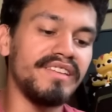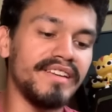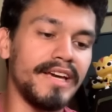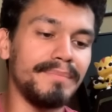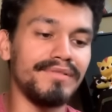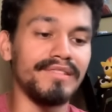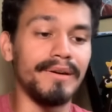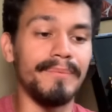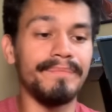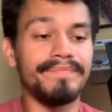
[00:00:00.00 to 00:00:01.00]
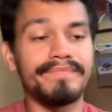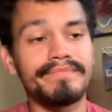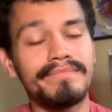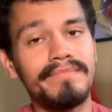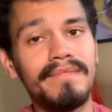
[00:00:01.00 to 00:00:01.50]
type, so...
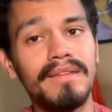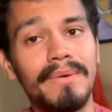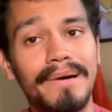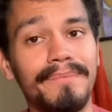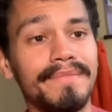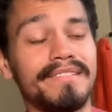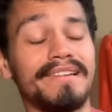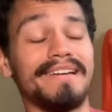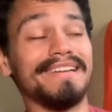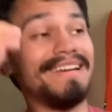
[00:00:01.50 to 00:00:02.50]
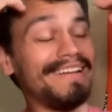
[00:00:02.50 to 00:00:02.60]
Wow, this guy.